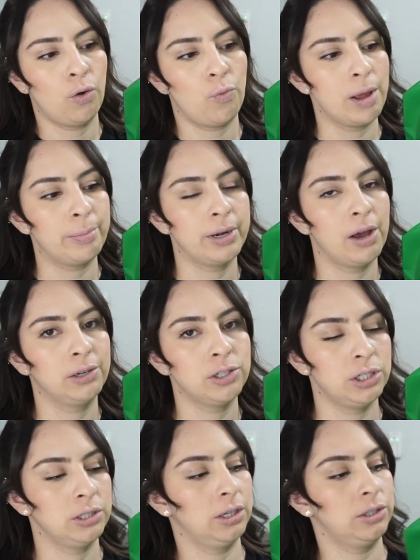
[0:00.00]
wipe her down and
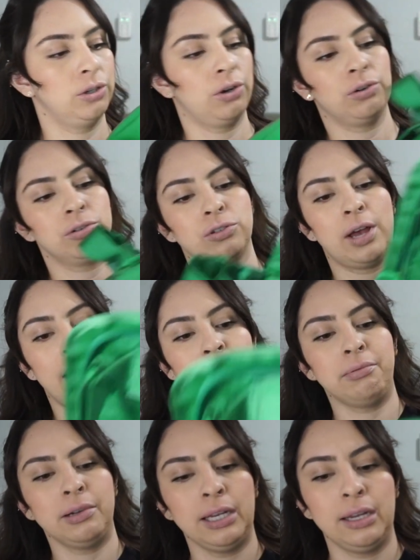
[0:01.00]
she's good to go. So I
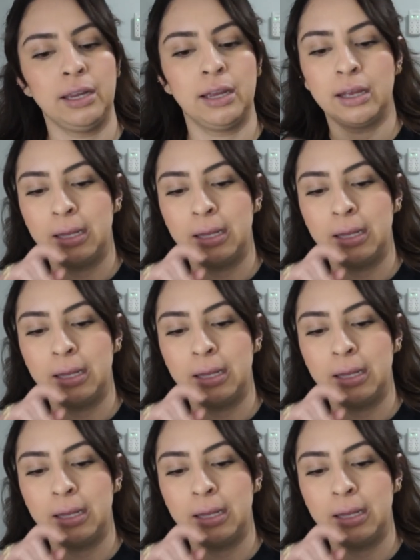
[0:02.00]
really,